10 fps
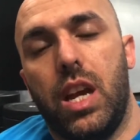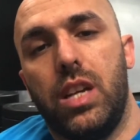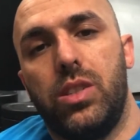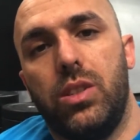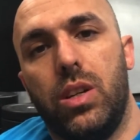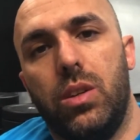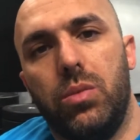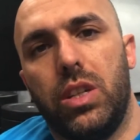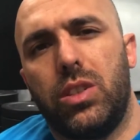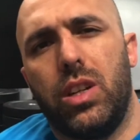As you know,
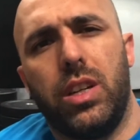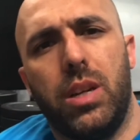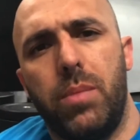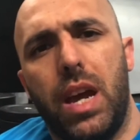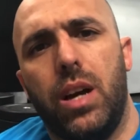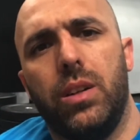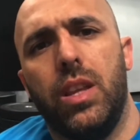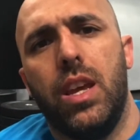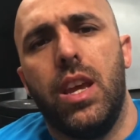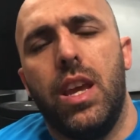we are talking
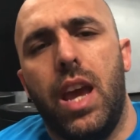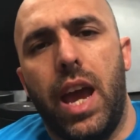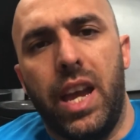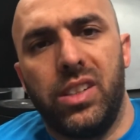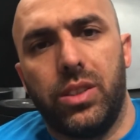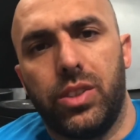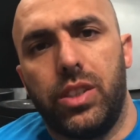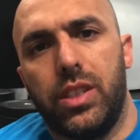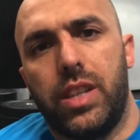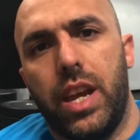about ankles
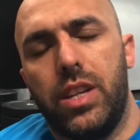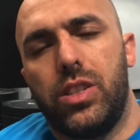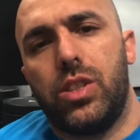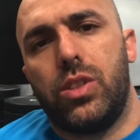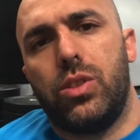these days.